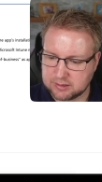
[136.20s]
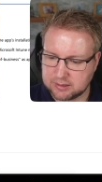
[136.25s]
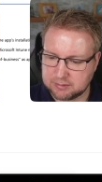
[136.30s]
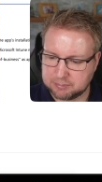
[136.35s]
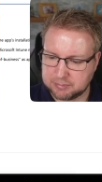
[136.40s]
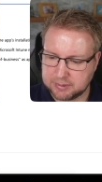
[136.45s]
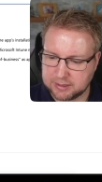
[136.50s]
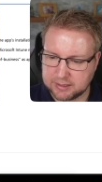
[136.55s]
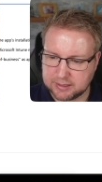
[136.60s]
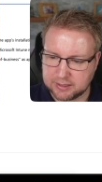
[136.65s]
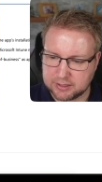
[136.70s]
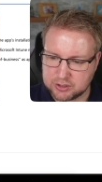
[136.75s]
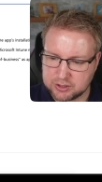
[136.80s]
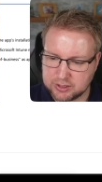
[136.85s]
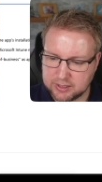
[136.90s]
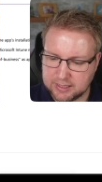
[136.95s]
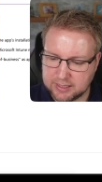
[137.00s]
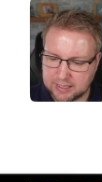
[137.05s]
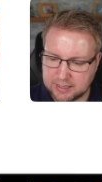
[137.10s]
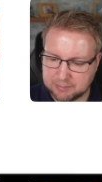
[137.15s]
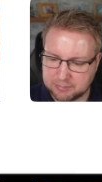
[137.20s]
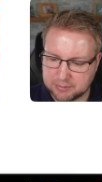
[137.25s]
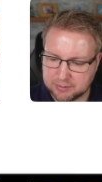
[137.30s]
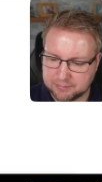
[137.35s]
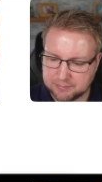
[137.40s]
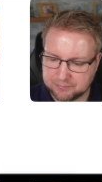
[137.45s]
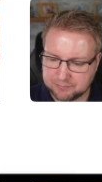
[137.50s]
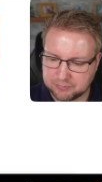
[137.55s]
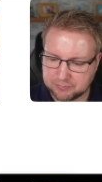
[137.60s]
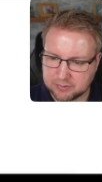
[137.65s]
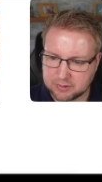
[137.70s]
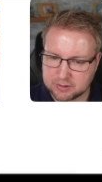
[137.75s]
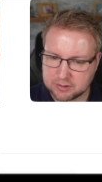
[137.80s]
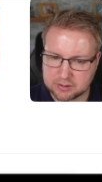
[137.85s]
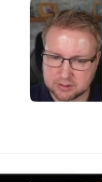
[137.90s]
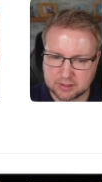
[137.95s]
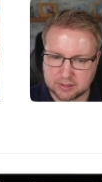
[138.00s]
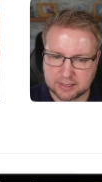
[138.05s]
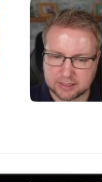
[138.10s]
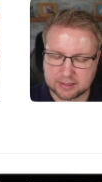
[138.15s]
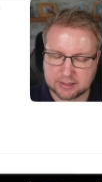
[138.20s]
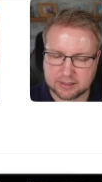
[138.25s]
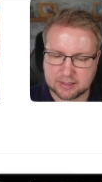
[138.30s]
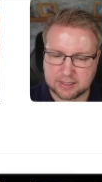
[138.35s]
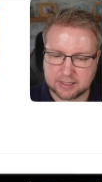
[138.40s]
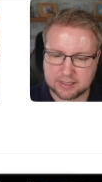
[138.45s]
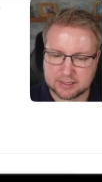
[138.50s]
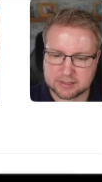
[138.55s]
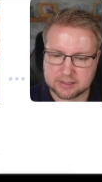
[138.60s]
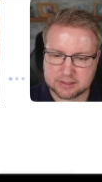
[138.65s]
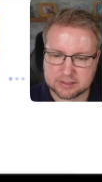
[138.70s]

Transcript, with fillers: pkg app select that